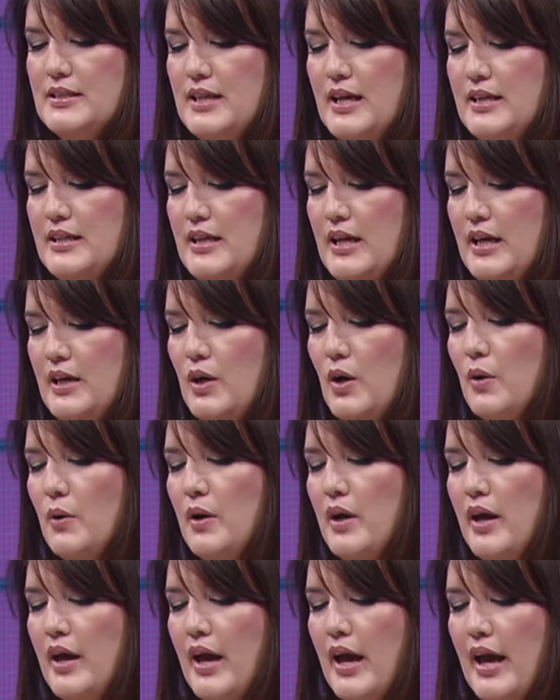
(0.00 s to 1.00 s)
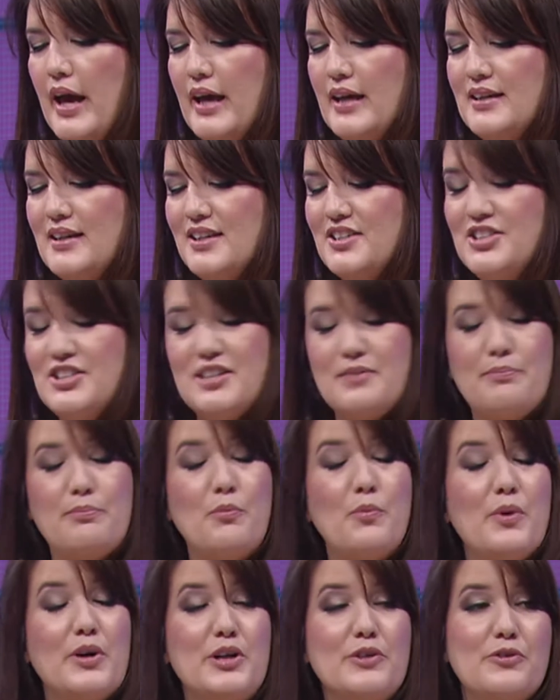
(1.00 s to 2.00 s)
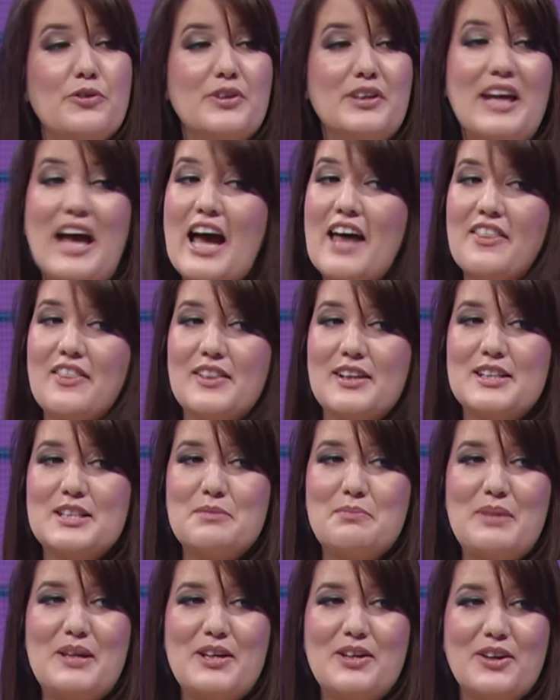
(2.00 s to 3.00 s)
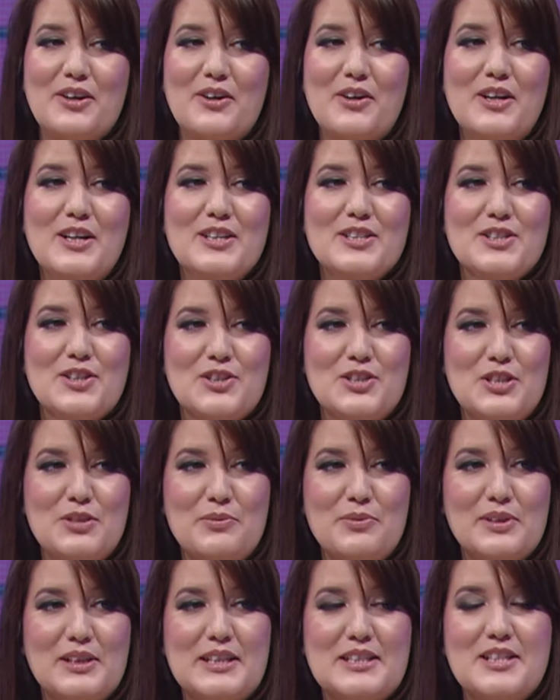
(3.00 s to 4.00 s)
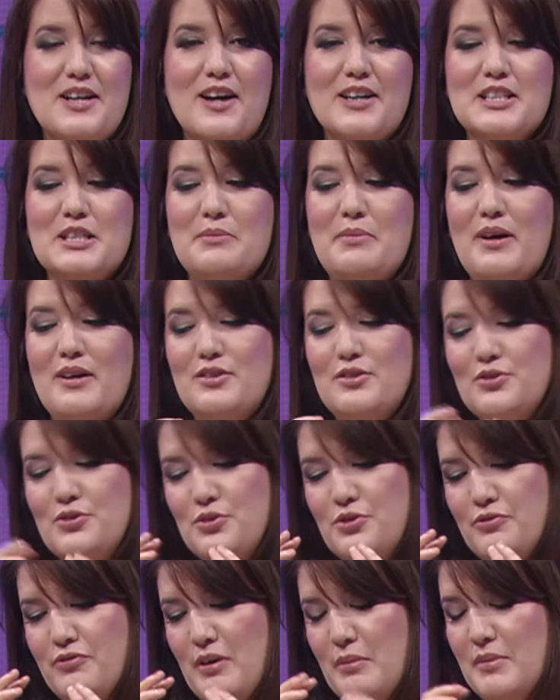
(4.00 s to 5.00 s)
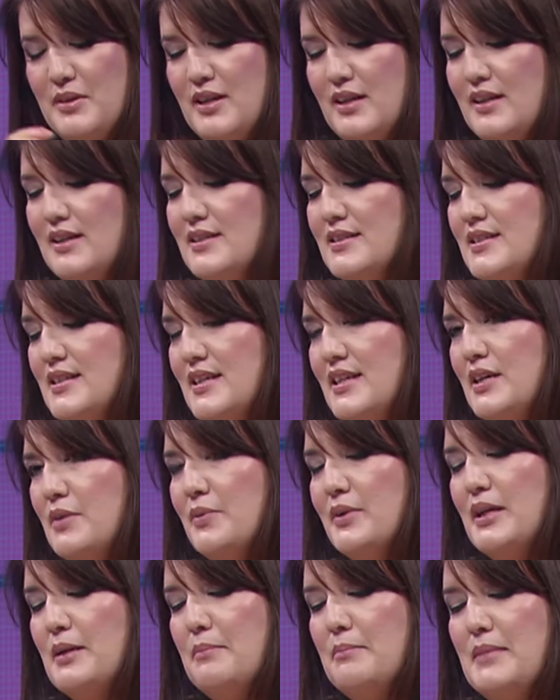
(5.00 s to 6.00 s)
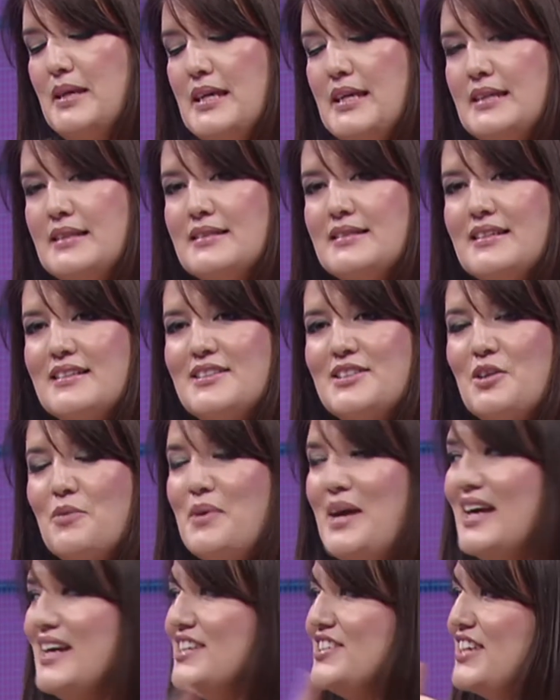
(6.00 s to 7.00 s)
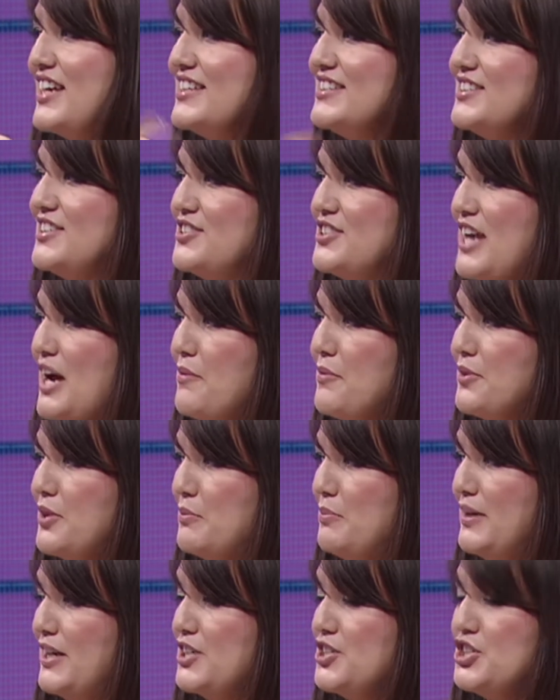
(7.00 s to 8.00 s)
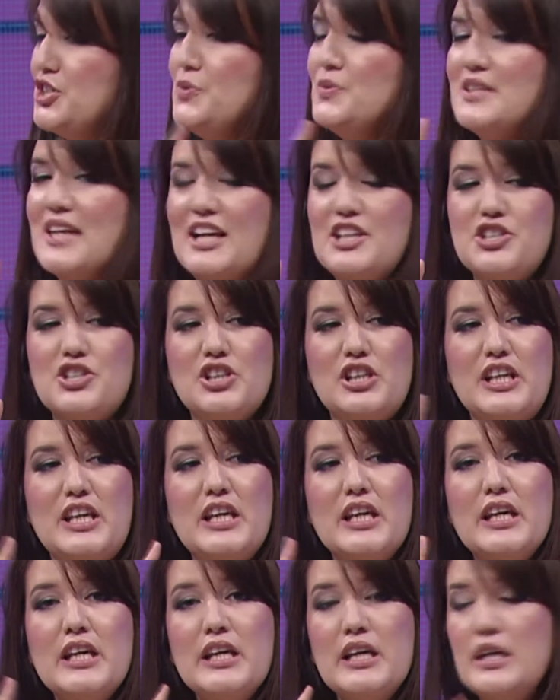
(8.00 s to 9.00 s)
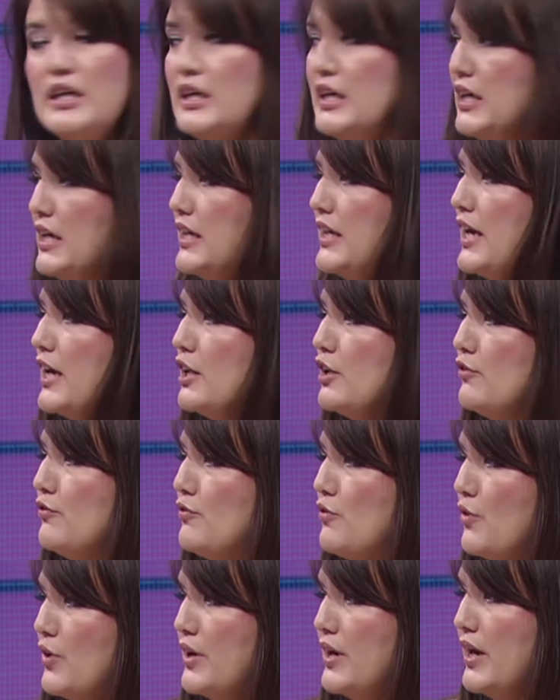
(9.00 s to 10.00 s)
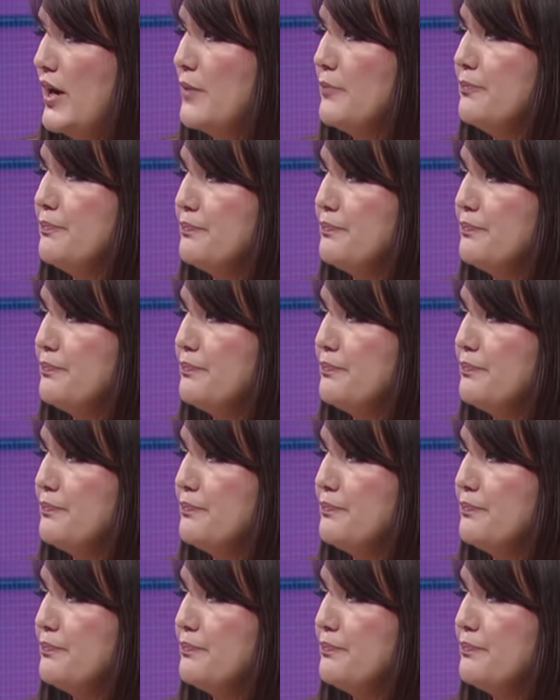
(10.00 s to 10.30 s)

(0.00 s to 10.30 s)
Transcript: San Diego, and she's a wonderful Catholic speaker. So she really talks about true femininity, what it means, and so we had a chance to chat with her because she was we were in California.